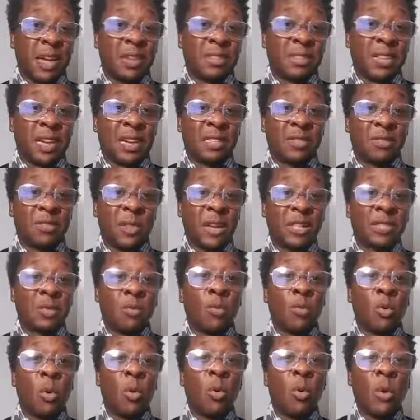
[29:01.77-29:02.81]
of times it makes them
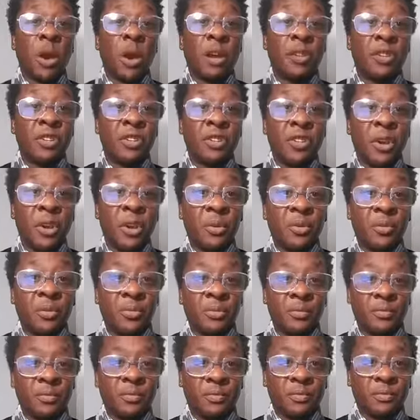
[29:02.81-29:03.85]
more aware than you.
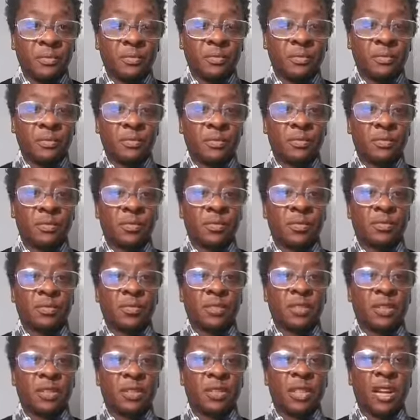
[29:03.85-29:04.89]

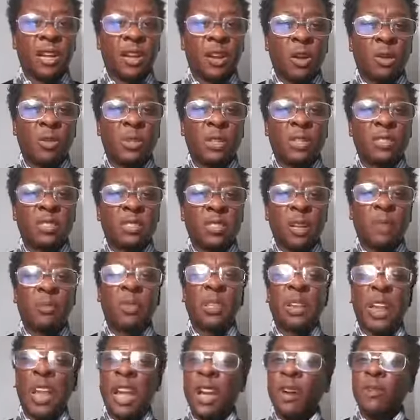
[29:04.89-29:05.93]
Because they know there's
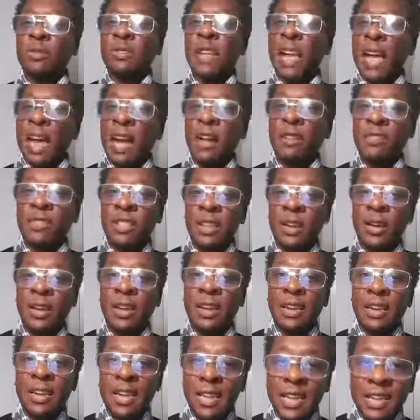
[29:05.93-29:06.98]
something else out there, at
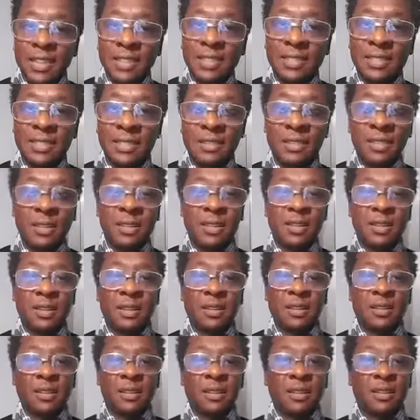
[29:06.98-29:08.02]
least.
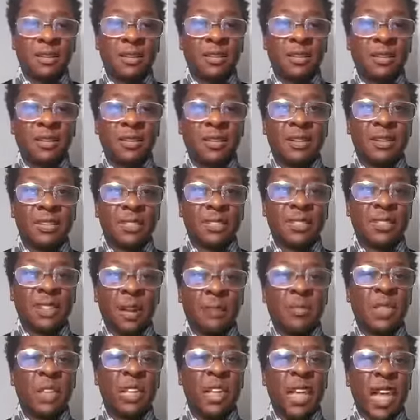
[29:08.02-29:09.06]
There's
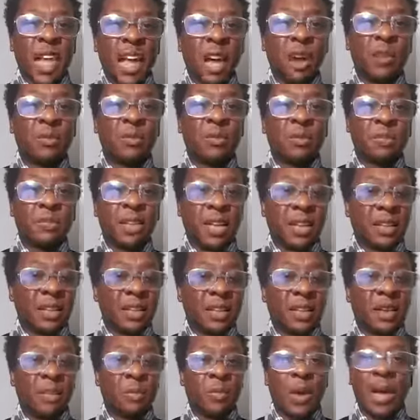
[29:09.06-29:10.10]
something else that they
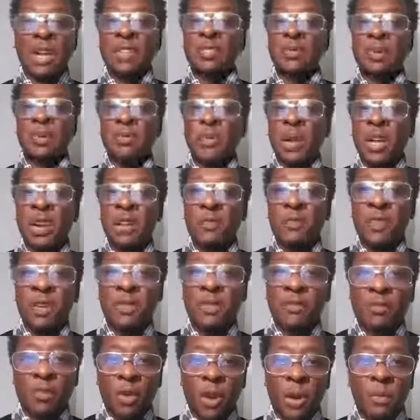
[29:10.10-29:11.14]
can possibly benefit
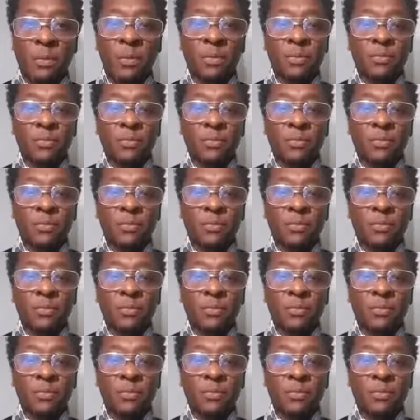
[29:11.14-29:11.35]
from.